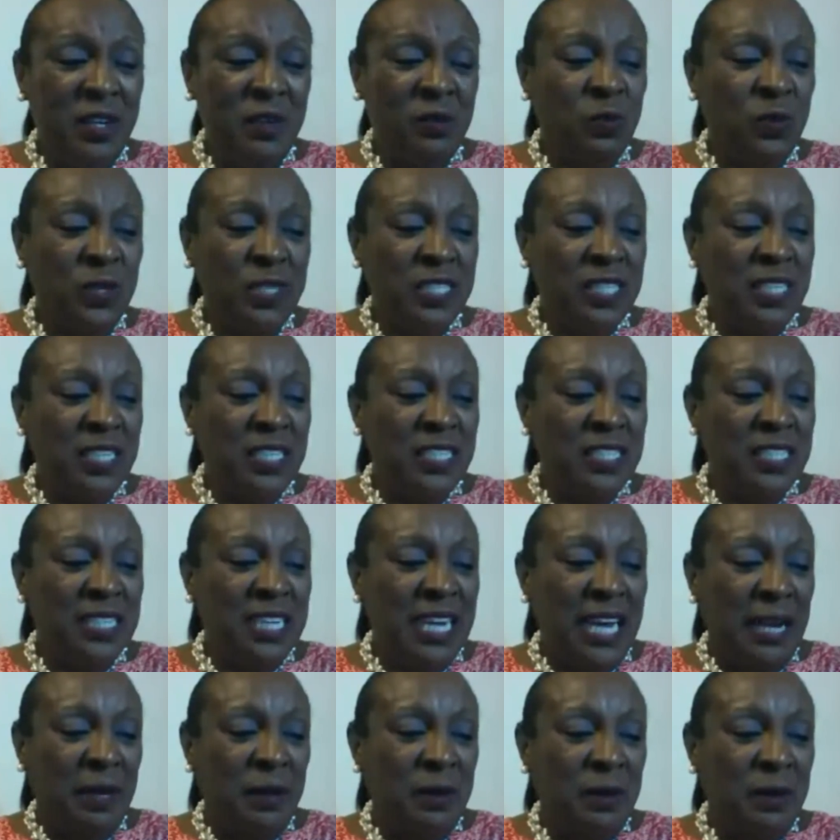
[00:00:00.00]
it wasn't
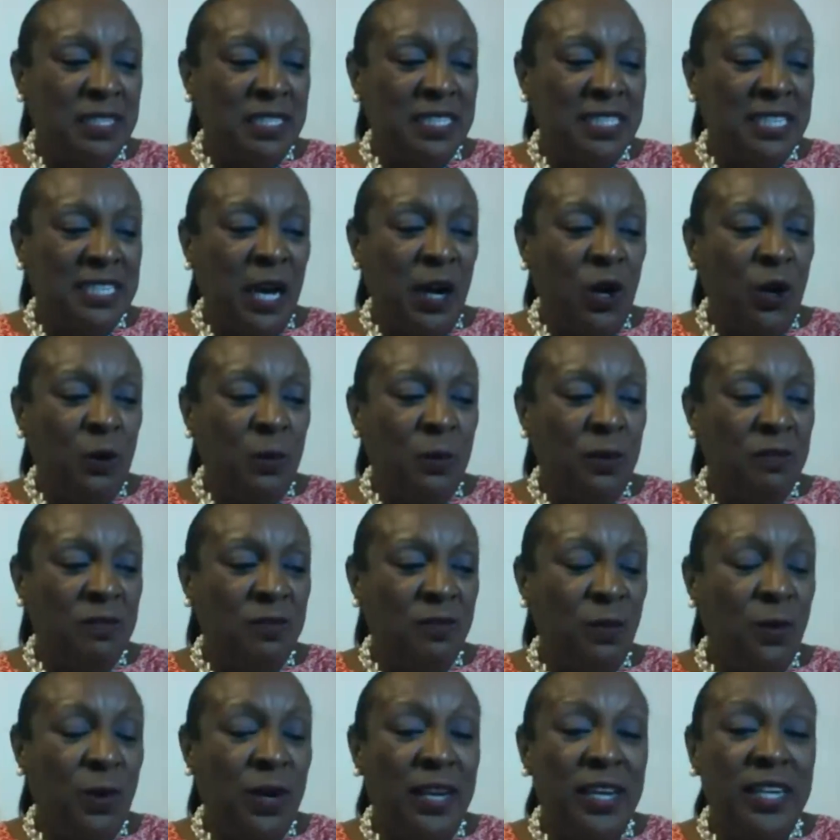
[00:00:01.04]
that sound
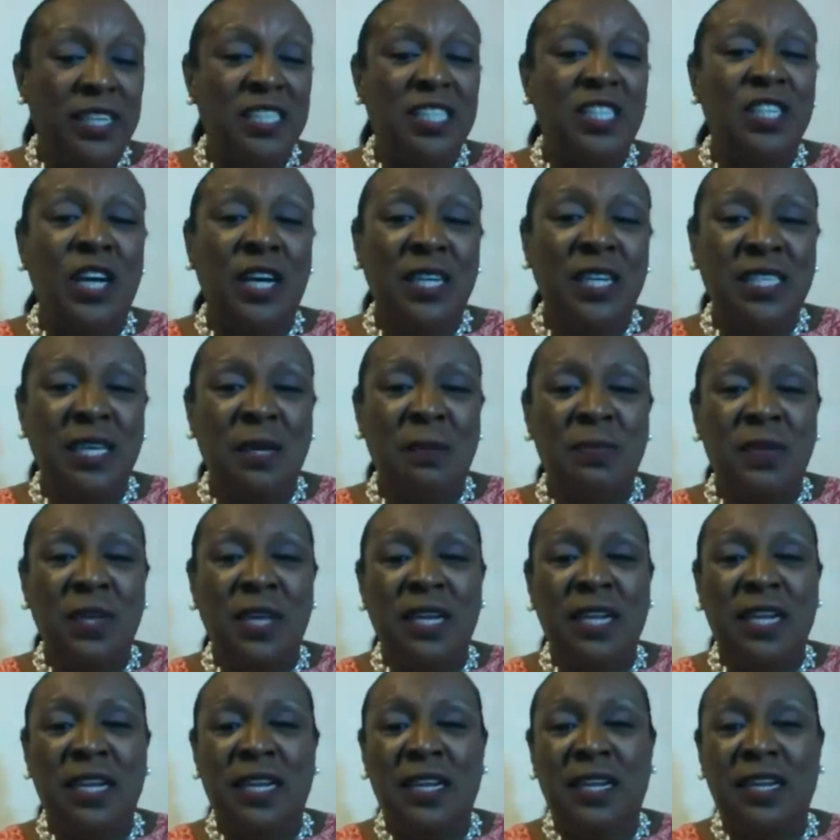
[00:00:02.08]
before, and it's not
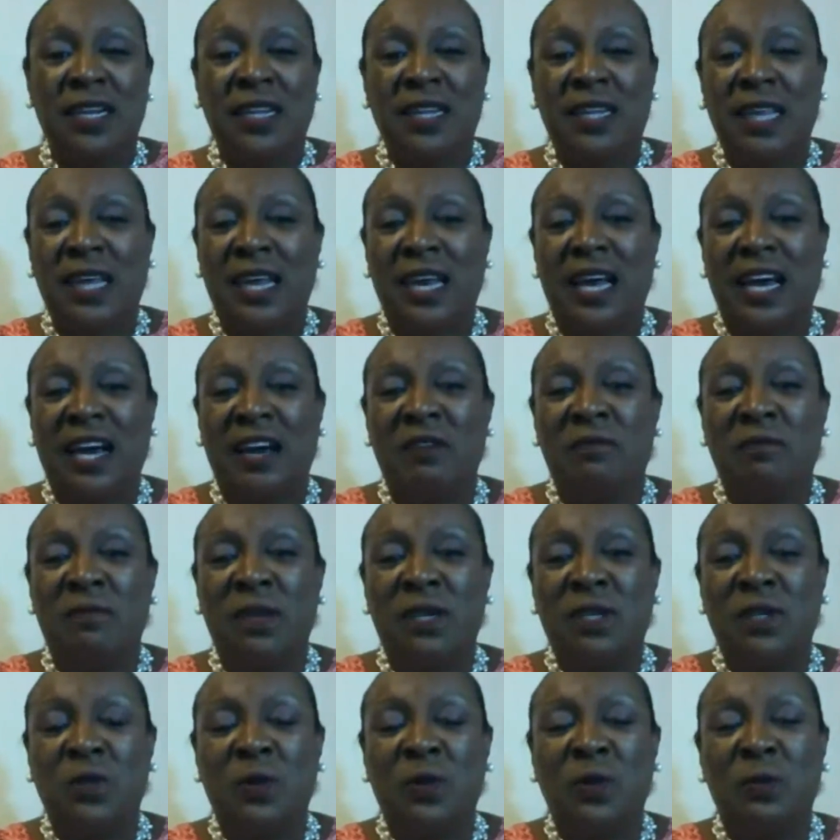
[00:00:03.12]
something that I've
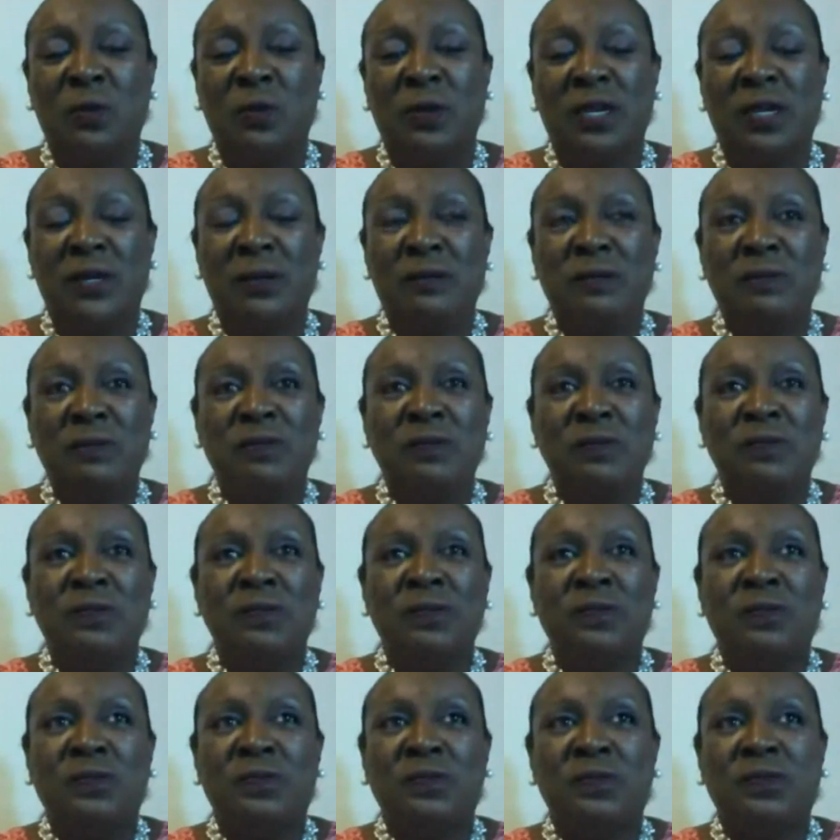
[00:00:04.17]
been doing, but
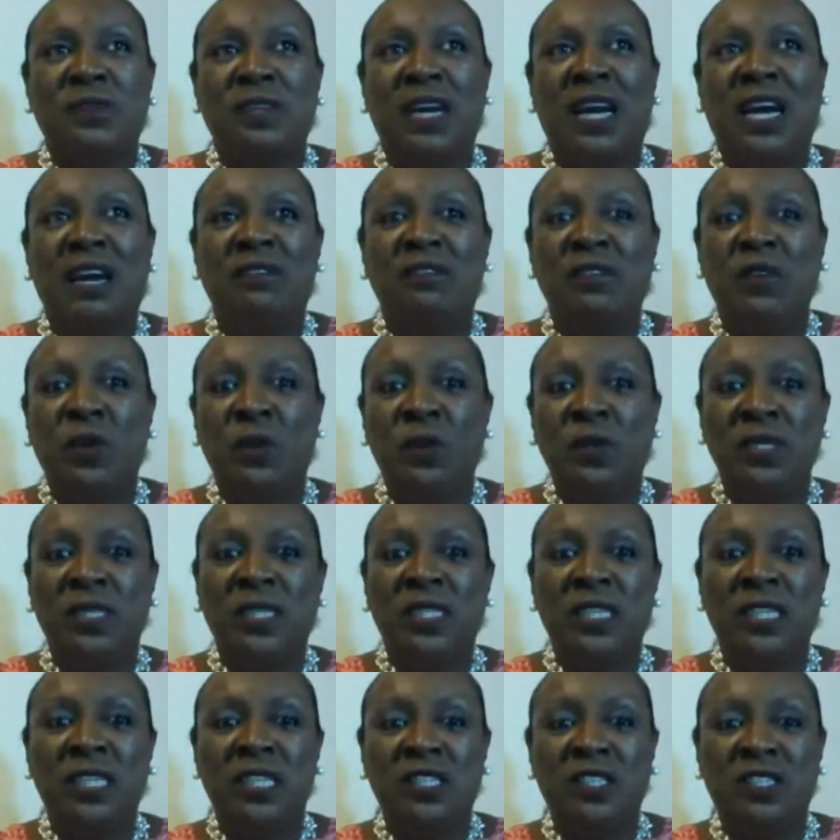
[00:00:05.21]
I've
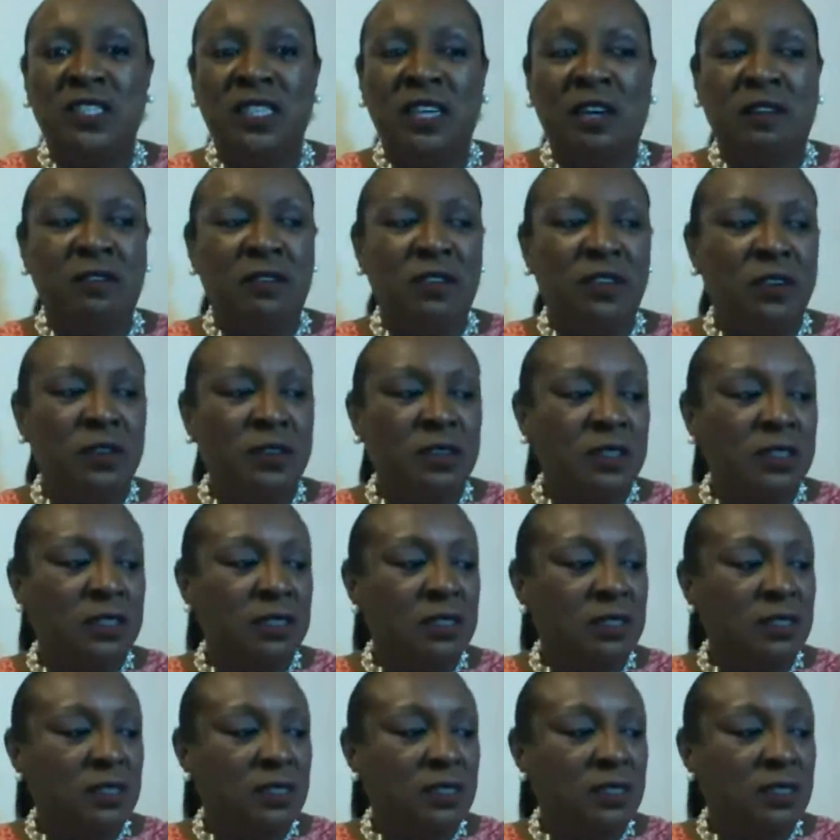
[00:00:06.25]
noticed it in several